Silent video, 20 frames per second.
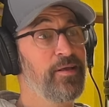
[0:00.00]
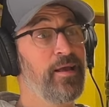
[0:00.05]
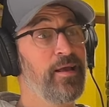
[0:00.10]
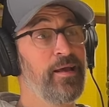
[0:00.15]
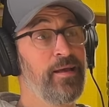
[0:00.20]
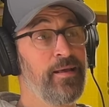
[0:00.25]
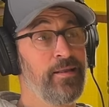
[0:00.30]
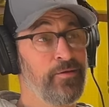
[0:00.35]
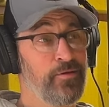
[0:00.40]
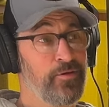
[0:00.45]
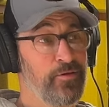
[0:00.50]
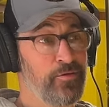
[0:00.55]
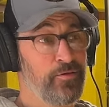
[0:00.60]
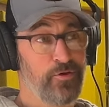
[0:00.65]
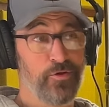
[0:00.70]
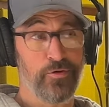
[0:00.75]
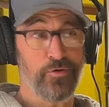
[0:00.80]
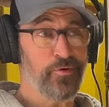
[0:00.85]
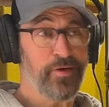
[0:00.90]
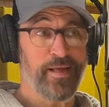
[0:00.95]
and
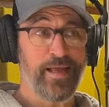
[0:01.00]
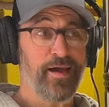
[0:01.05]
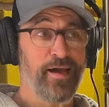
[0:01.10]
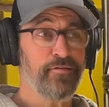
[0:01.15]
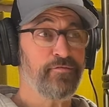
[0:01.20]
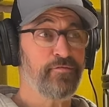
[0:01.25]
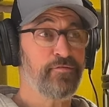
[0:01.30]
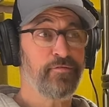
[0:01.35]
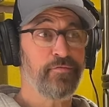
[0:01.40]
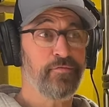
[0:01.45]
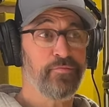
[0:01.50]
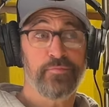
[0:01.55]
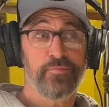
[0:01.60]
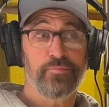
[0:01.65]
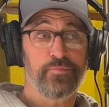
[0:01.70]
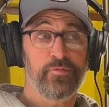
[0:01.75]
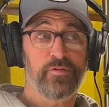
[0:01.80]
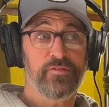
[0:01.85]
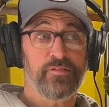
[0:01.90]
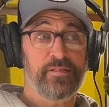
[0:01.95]
you don't have
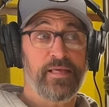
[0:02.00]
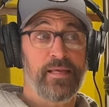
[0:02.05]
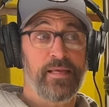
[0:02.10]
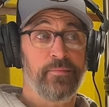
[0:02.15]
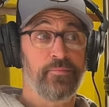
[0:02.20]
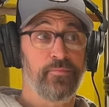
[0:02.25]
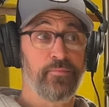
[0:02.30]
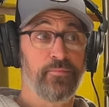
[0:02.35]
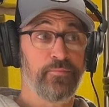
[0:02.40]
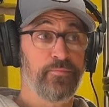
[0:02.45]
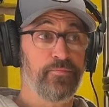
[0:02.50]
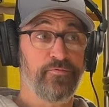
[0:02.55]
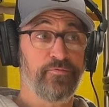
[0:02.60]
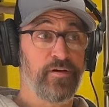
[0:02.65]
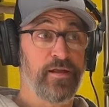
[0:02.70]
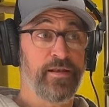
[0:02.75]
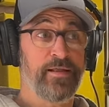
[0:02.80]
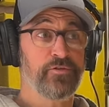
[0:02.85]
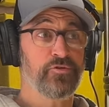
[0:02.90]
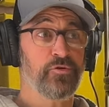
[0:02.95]
the same
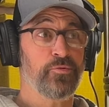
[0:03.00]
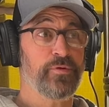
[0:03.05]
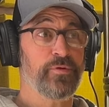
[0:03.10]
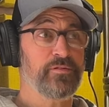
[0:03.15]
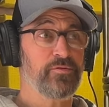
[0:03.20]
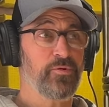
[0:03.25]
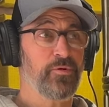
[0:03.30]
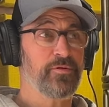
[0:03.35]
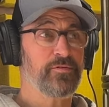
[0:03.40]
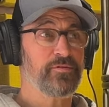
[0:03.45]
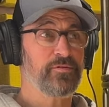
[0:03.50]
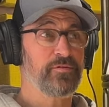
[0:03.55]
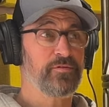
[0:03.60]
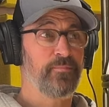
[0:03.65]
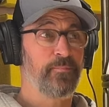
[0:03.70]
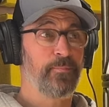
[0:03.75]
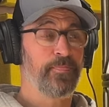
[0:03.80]
financial resource.